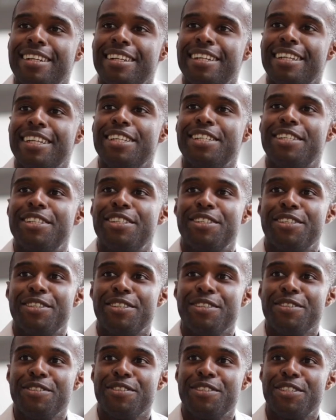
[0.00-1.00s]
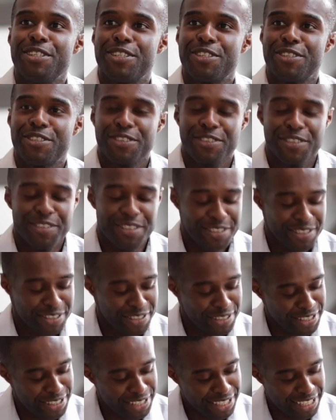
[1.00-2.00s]
decide between 3 listing
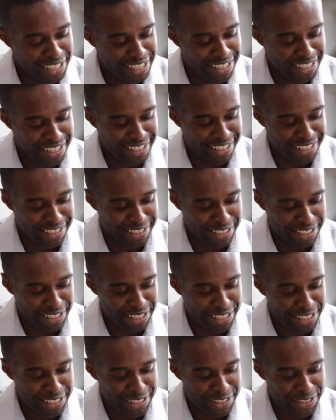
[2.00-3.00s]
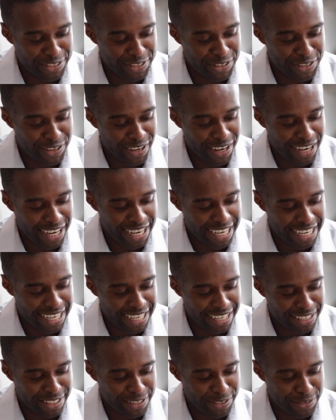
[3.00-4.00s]
agents, all of whom
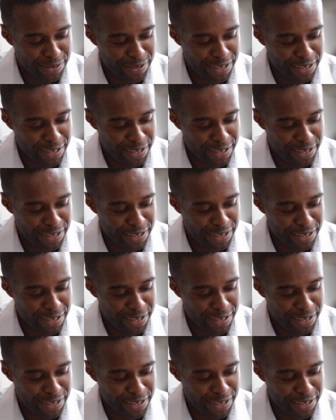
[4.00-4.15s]
have